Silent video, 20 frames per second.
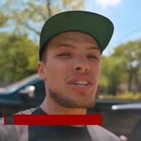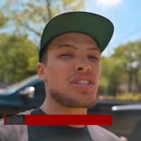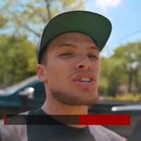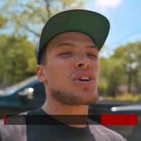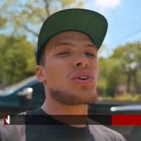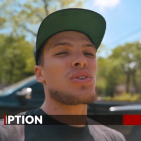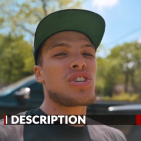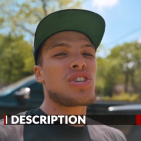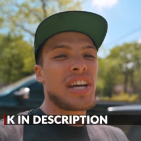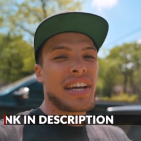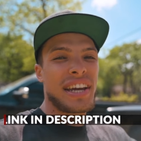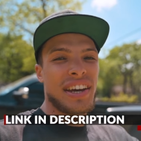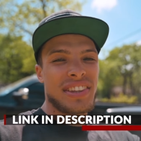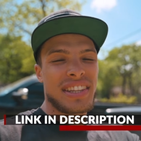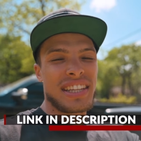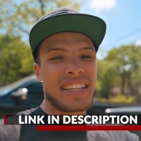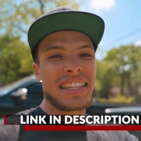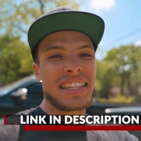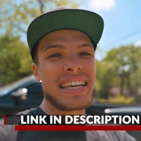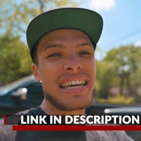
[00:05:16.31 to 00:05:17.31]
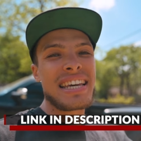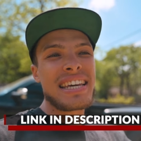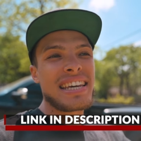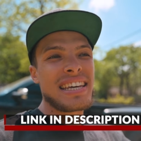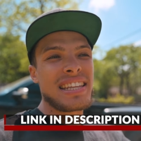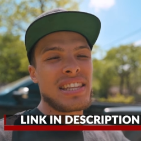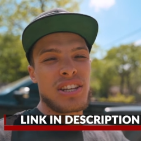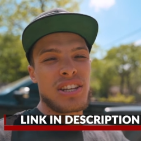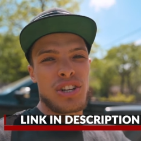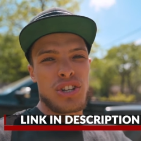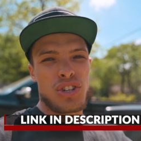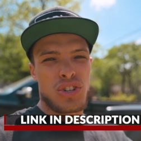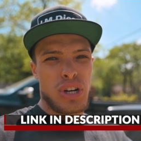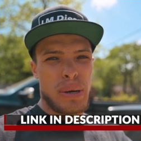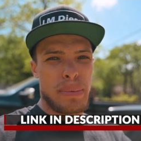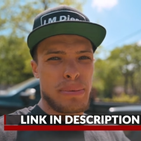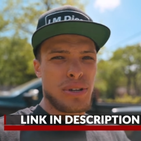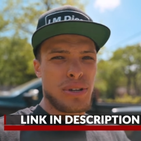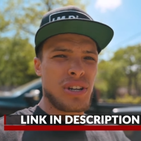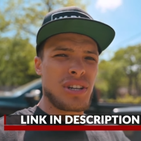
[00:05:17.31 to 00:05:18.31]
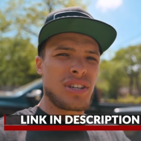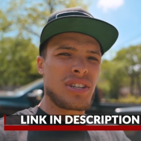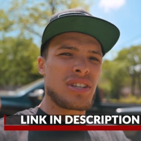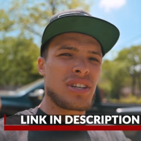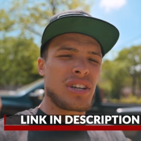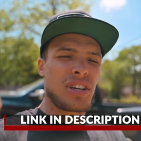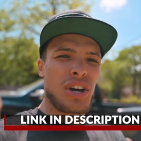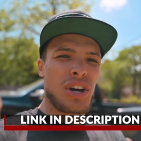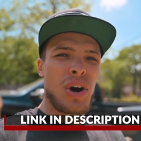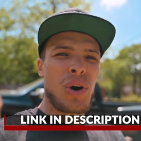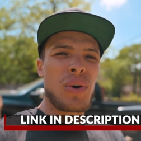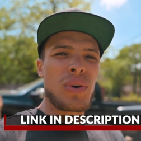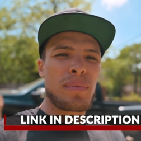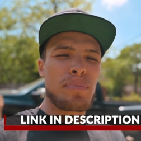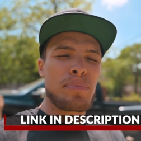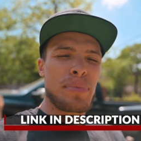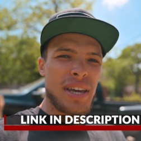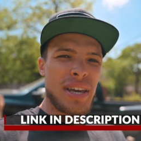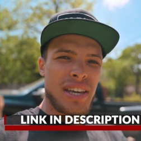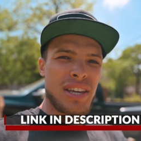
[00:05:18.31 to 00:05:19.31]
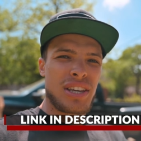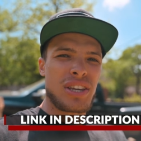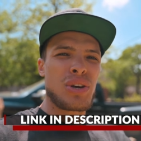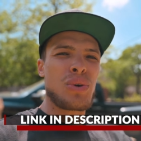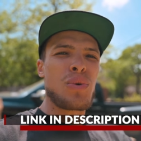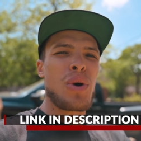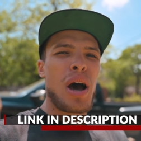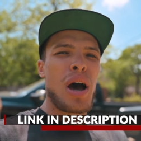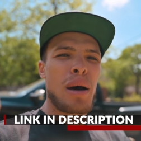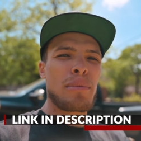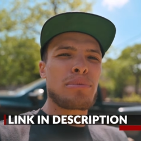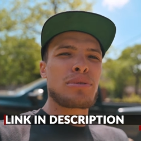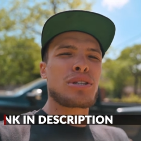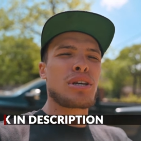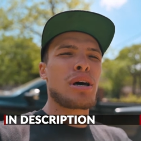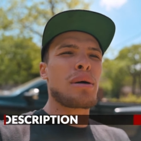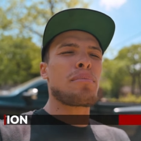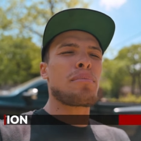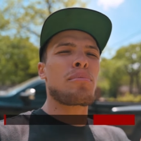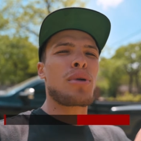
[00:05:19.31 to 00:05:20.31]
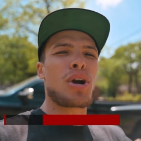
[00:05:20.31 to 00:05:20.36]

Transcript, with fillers: So go check out the link in the description to go pick you up some